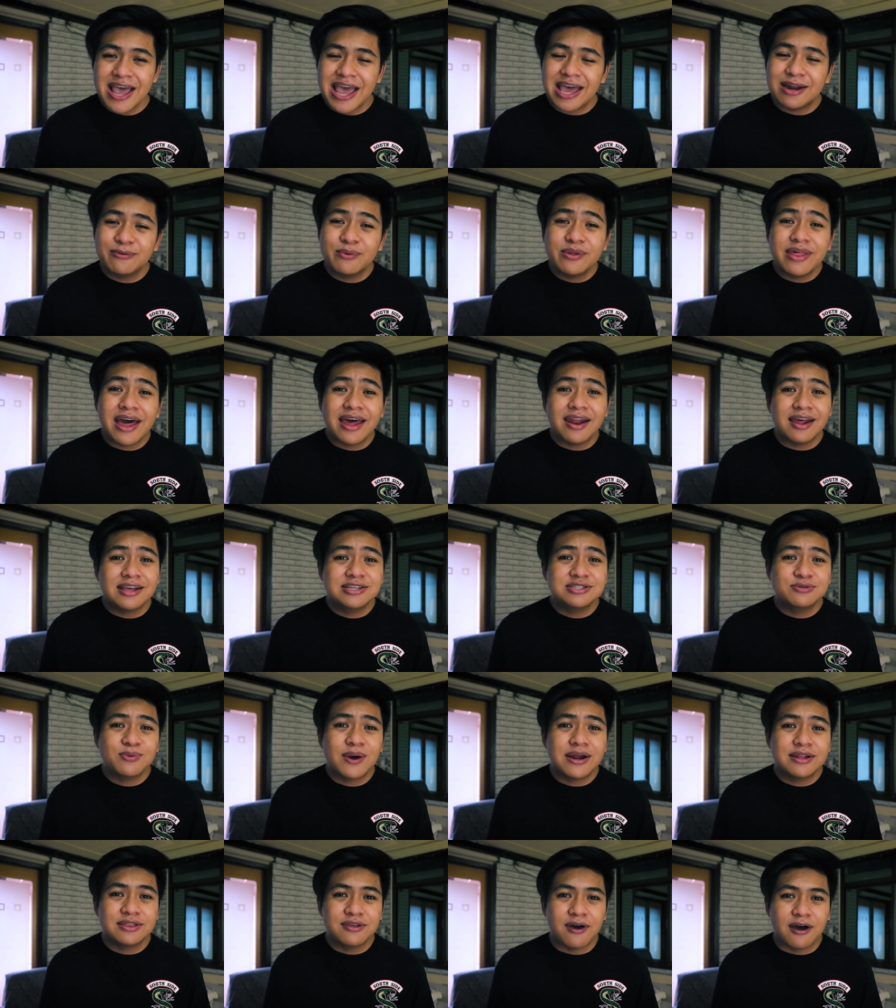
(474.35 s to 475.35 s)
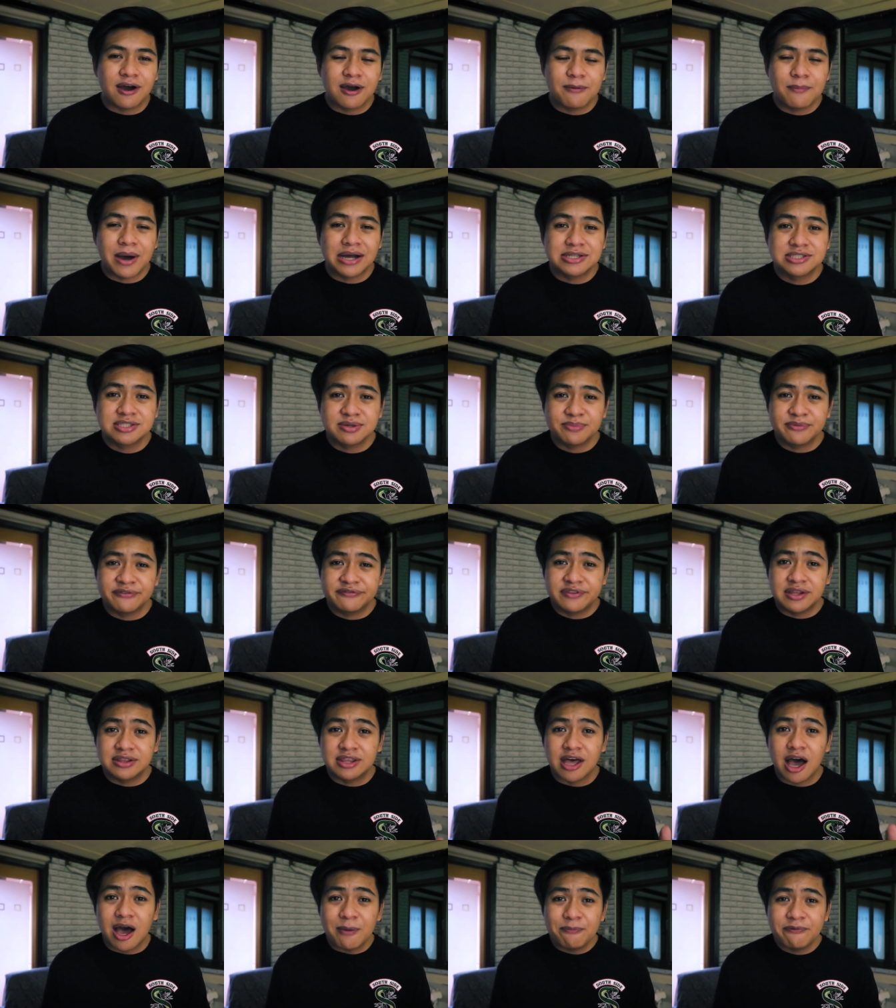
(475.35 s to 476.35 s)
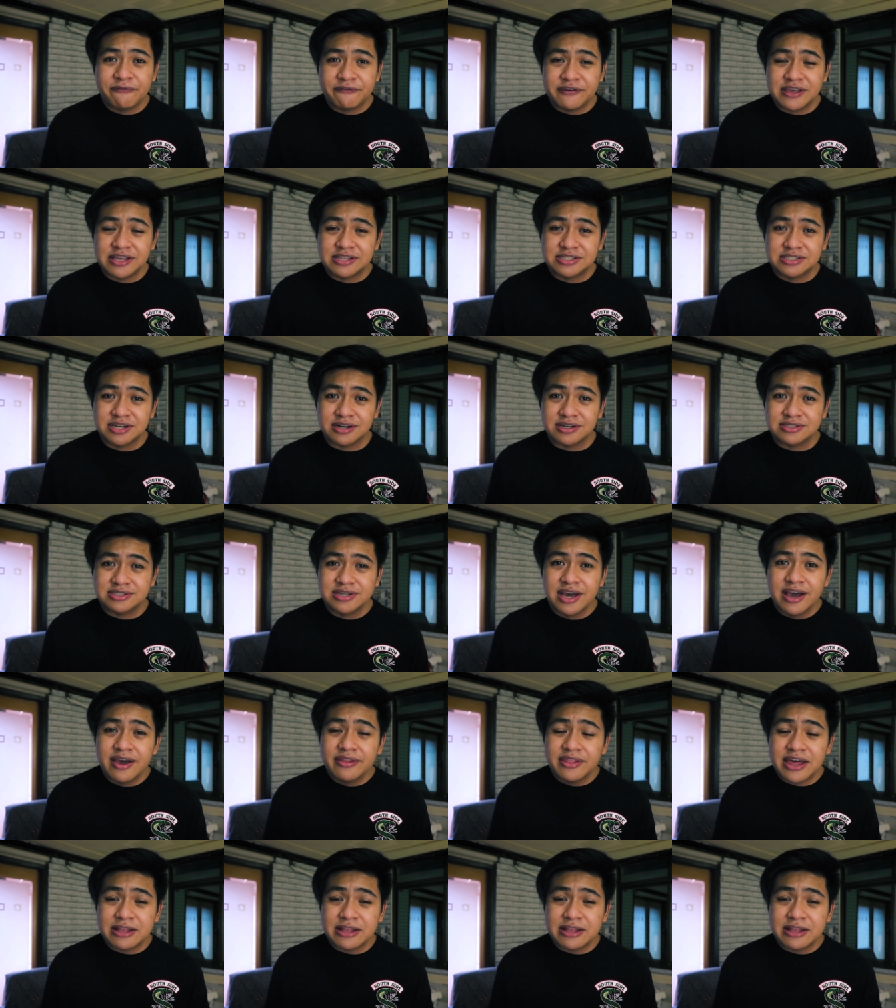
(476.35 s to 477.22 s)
And with that, I just want to talk about some of the top features